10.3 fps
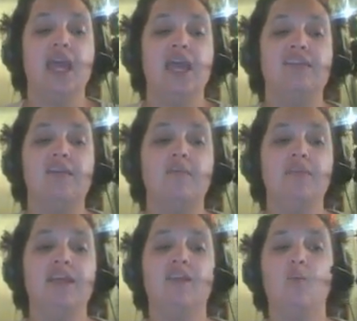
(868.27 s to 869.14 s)
It's
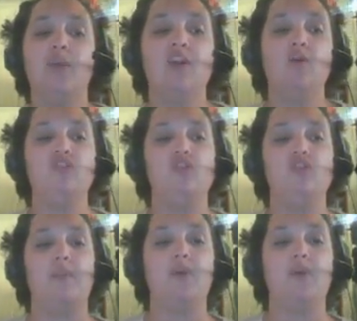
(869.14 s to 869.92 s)
something that we don't do on